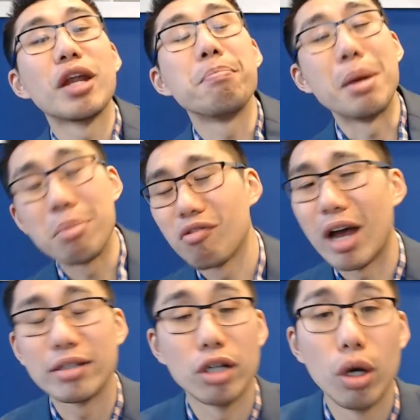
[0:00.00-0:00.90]
memorize the
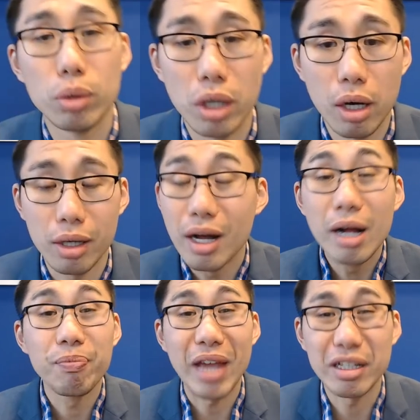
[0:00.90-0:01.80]
whole talk.
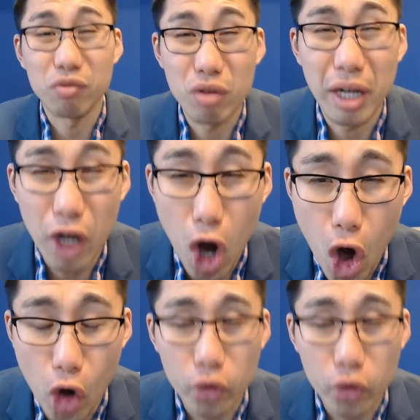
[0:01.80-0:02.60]
That's really hard.